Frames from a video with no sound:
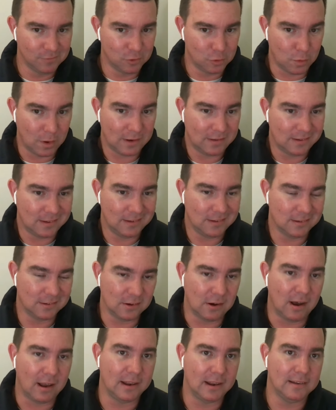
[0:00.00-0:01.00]
20
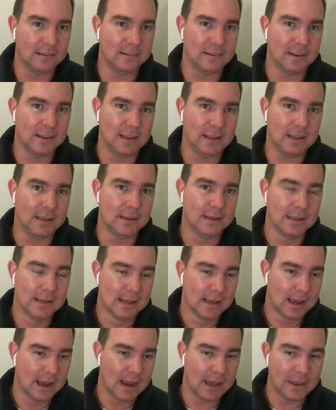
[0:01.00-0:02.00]
Skylanders at a hit,
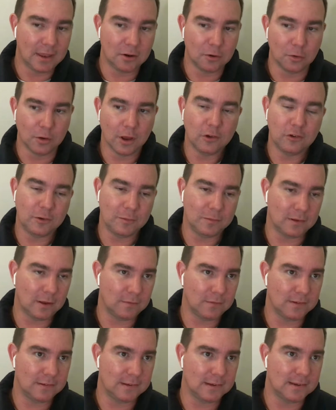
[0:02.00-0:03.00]
and they'd all go shipped
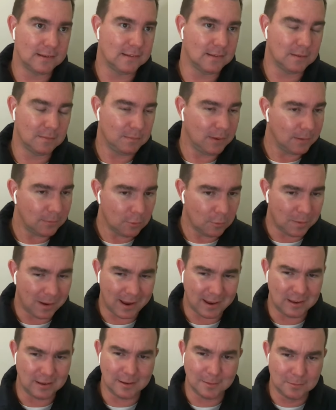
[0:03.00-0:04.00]
overseas. And people were
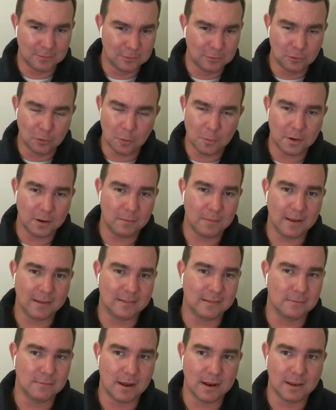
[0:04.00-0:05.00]
paying exorbitant
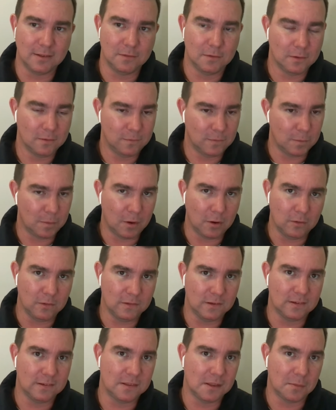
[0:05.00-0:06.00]
amounts of money for
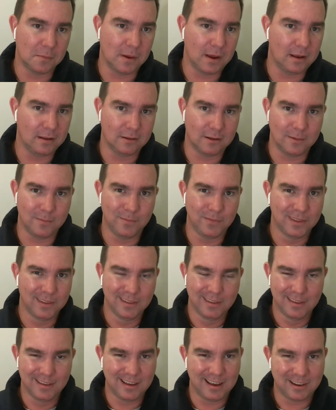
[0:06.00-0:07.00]
postage. They're paying like
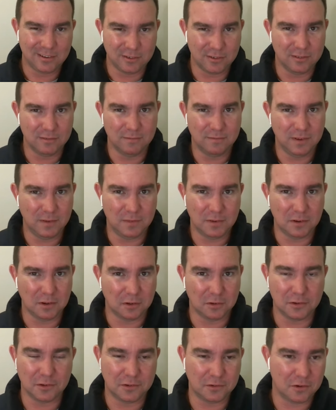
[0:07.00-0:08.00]

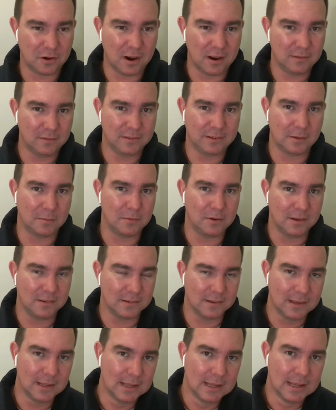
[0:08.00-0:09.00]
$150 Australian for some reason.